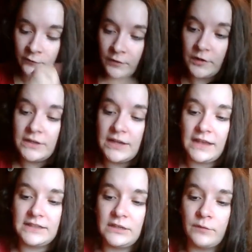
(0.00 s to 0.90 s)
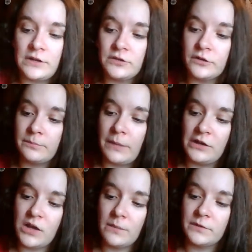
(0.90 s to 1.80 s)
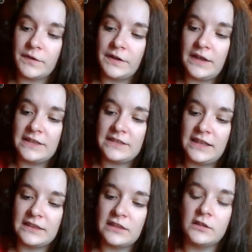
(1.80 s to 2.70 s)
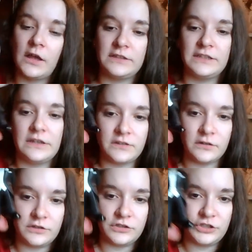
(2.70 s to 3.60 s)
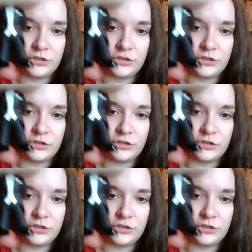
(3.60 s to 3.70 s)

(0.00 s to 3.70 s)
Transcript: Very nicely rendered. Paint job is very nice. I like the glossiness on his